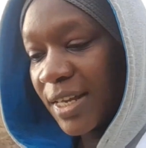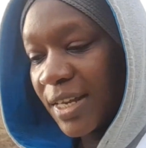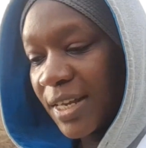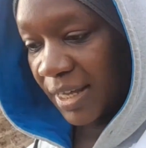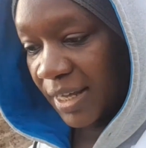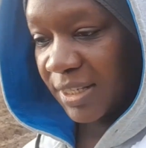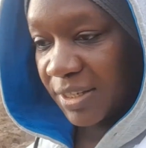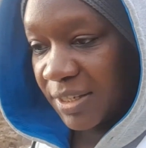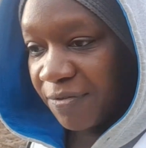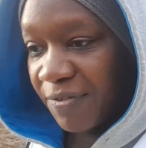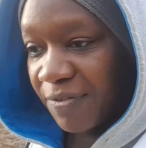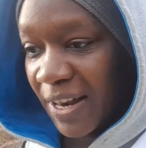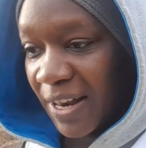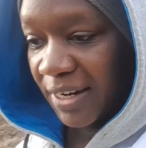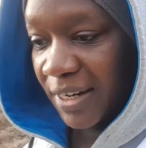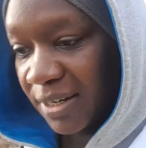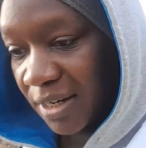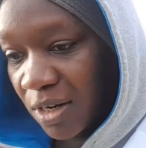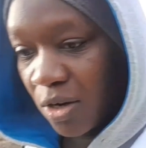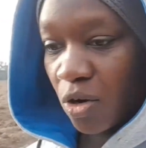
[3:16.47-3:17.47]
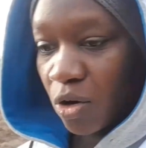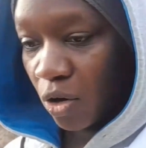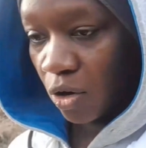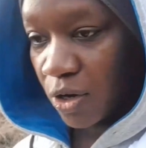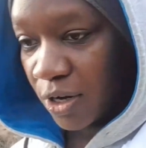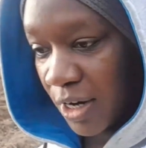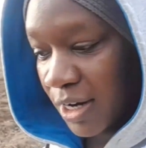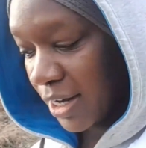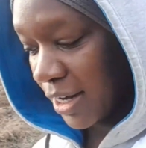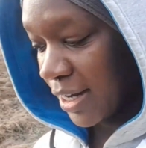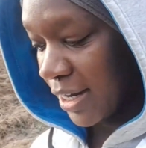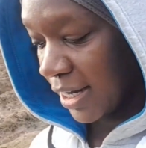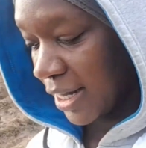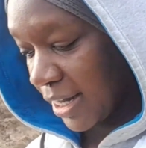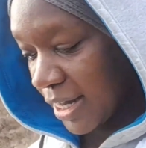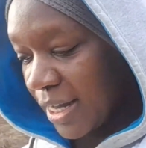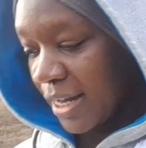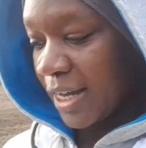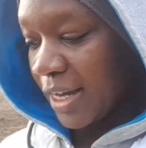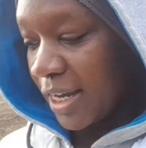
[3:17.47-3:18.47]
that's valid in all
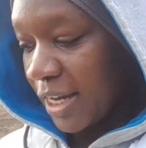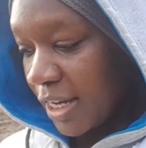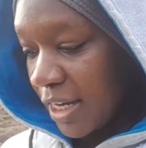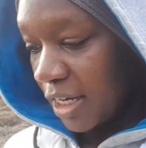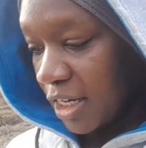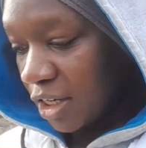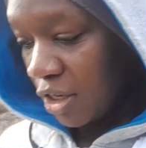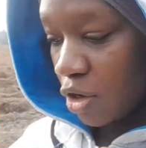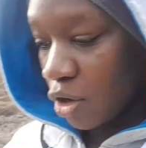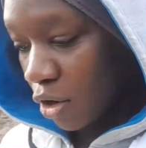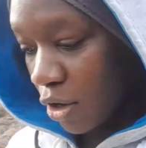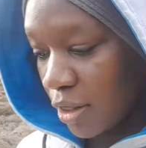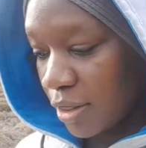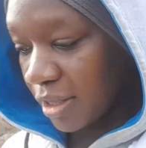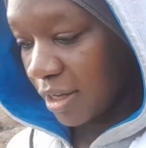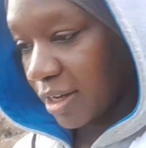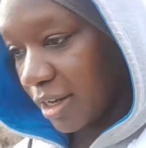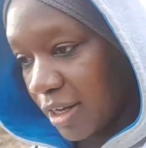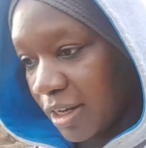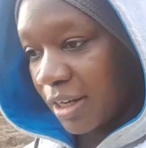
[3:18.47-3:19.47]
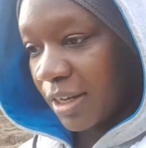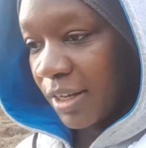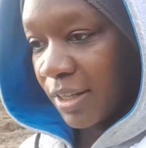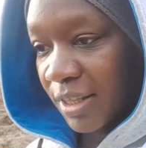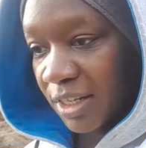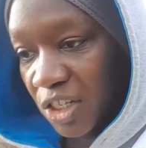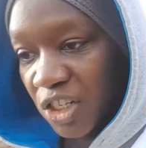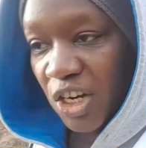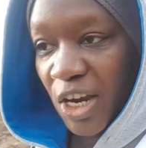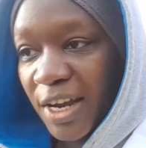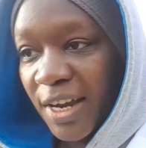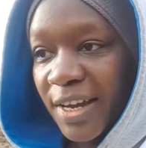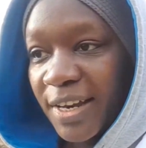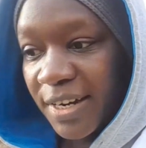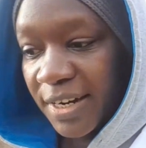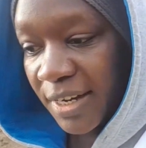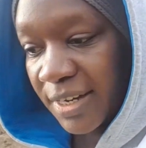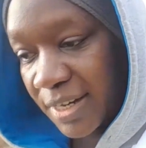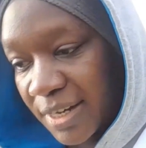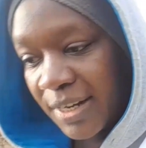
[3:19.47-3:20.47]
the
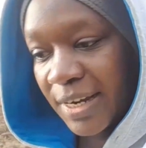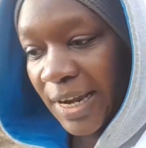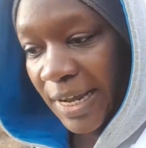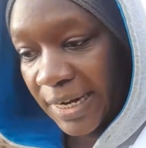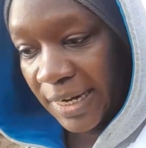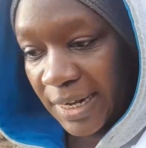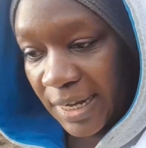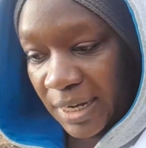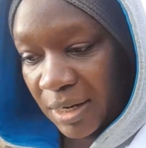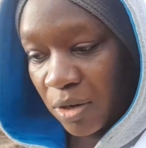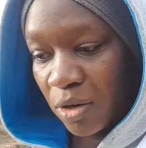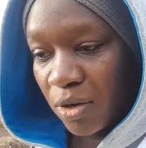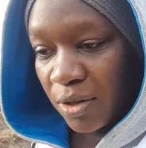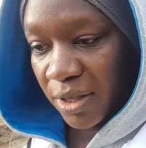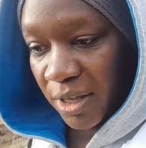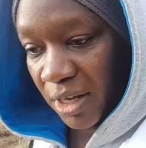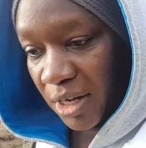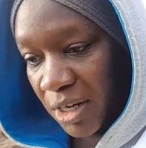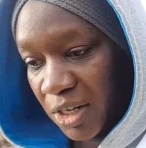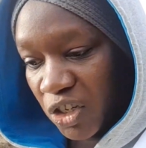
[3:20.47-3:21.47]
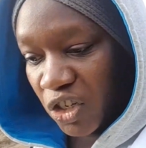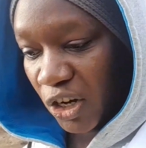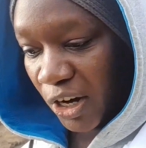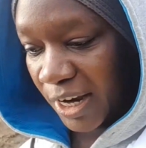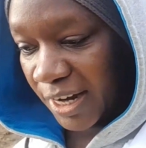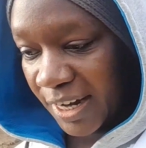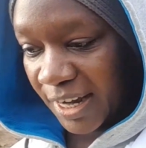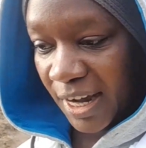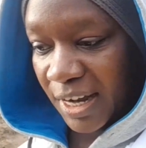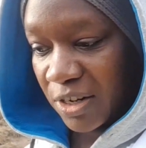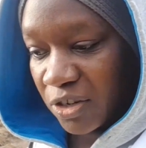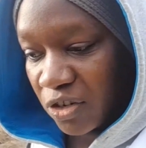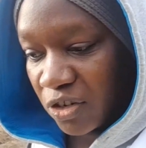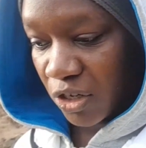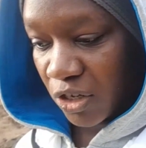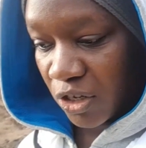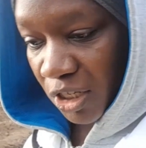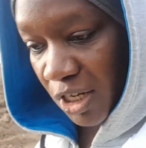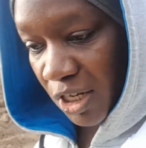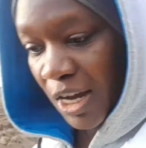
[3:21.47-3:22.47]
Schengen Länder, all the Schengen
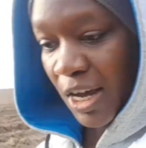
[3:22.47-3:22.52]
countries.